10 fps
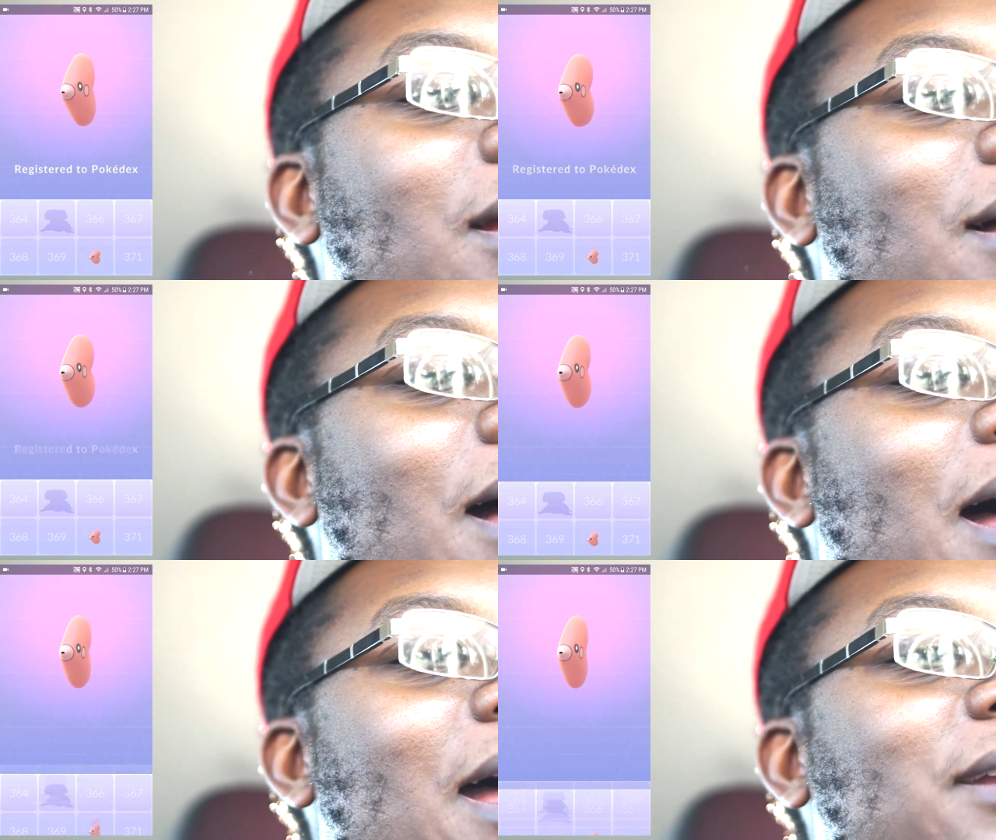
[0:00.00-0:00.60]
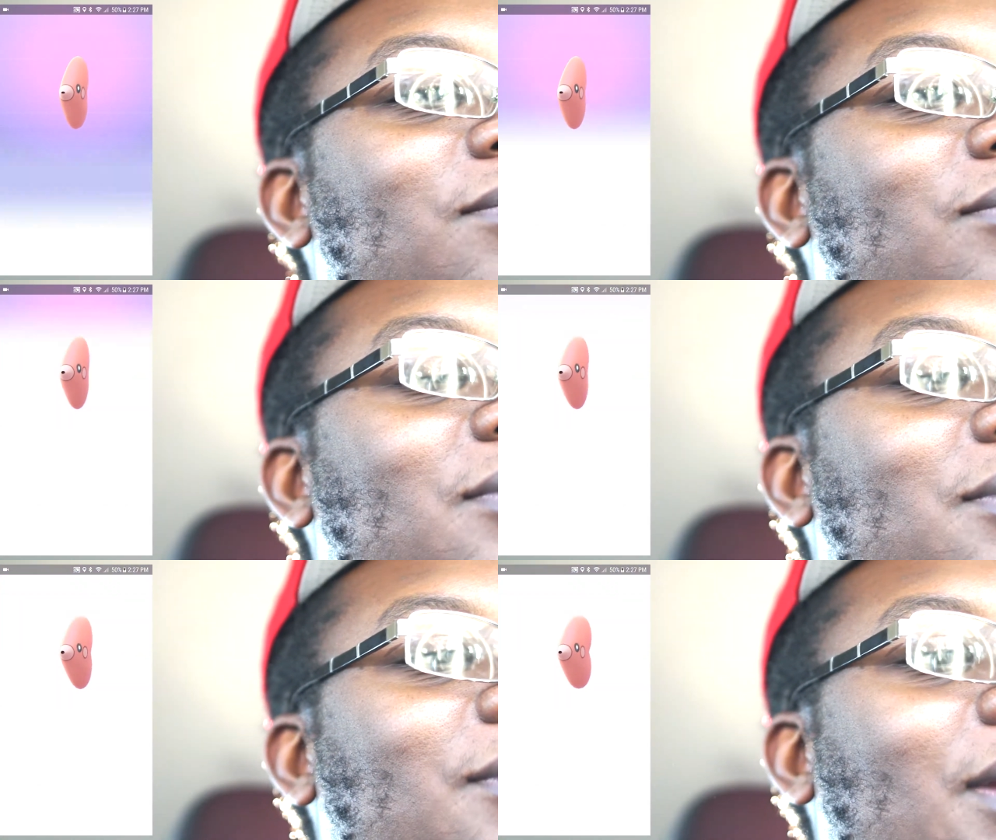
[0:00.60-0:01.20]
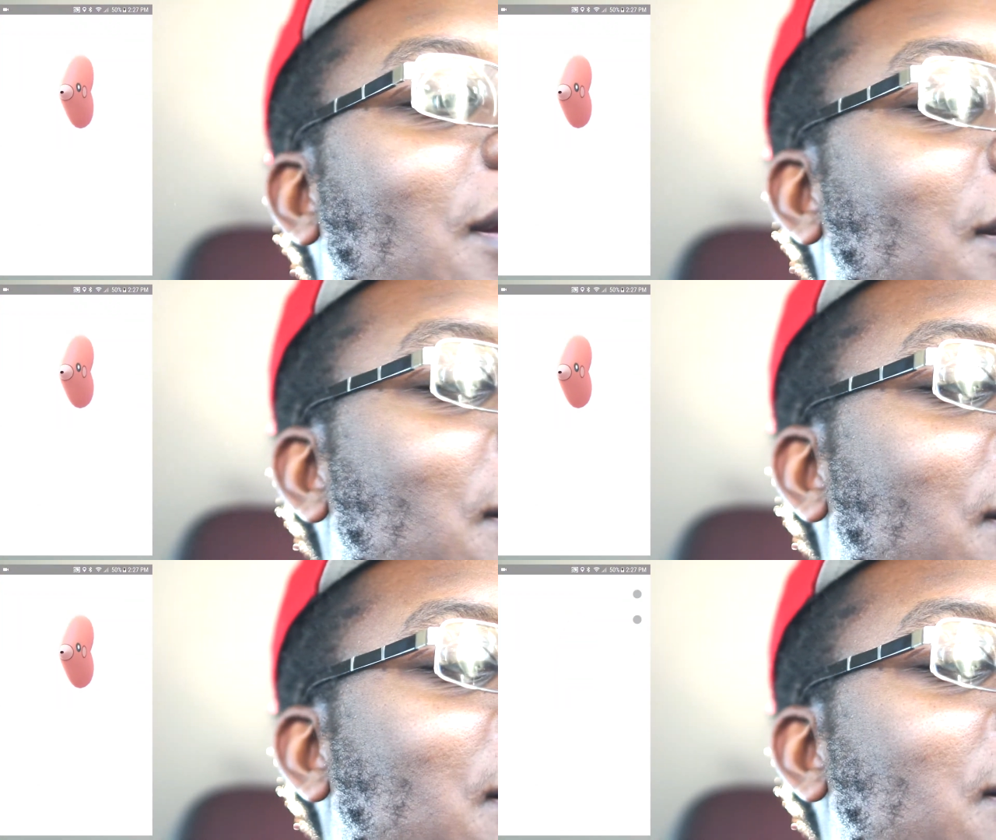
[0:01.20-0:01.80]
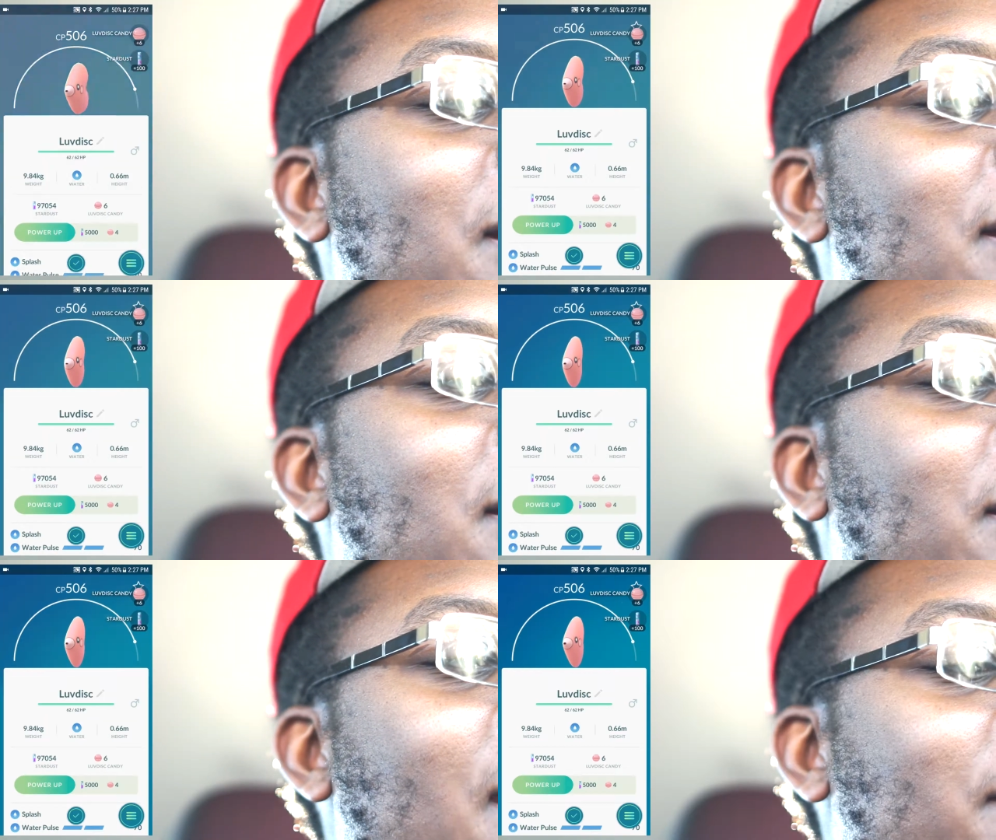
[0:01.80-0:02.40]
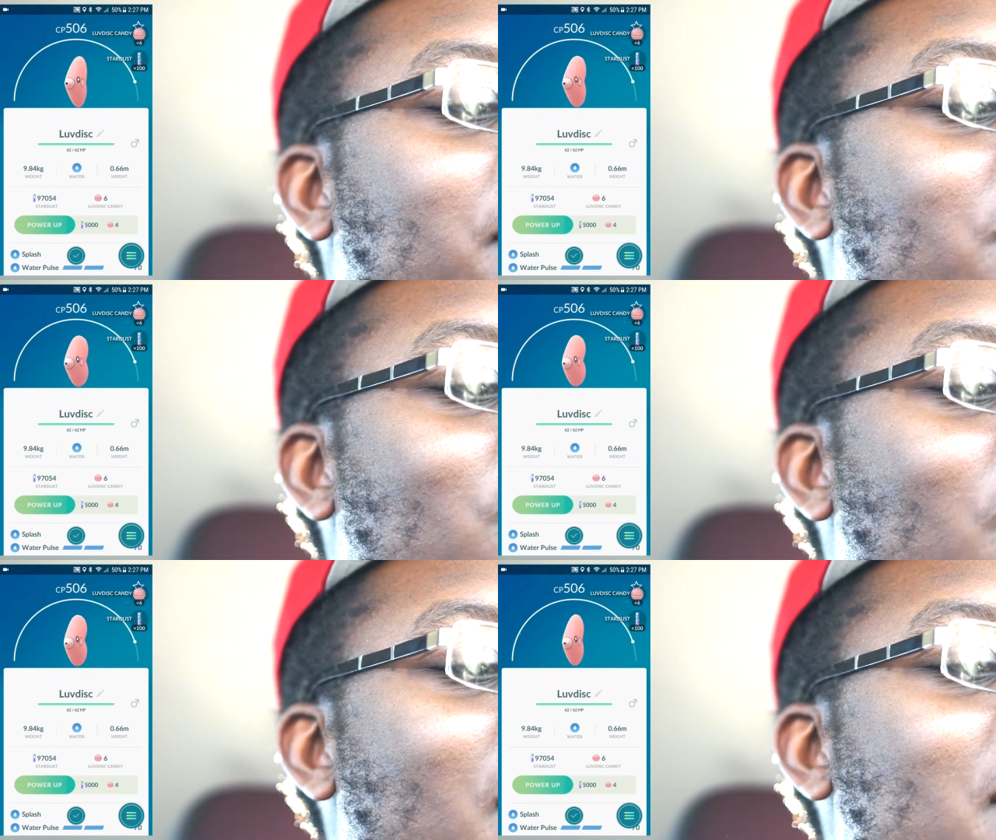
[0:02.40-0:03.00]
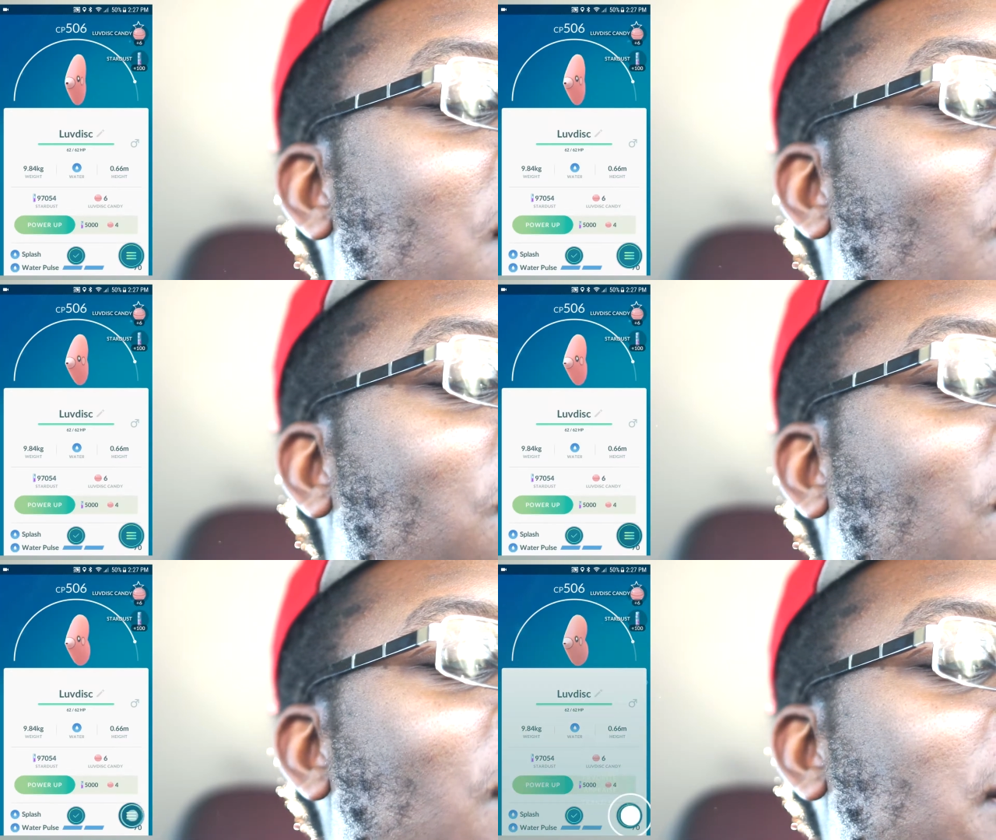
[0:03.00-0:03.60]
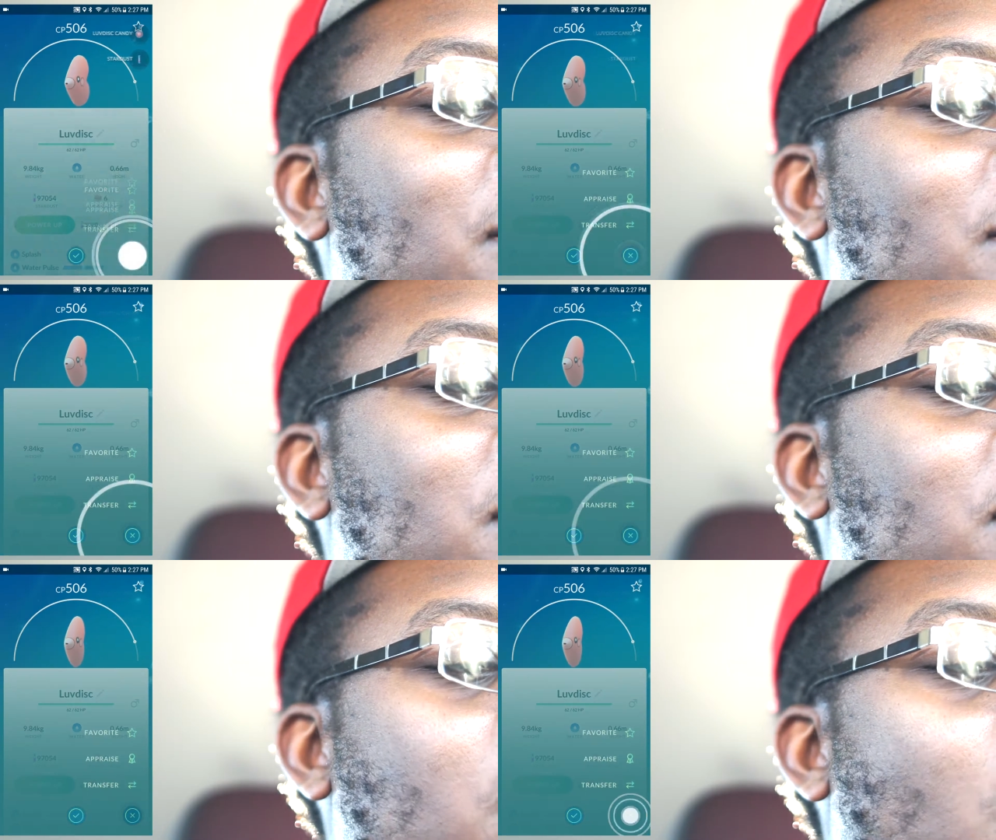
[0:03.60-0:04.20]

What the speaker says: (no speaker visible)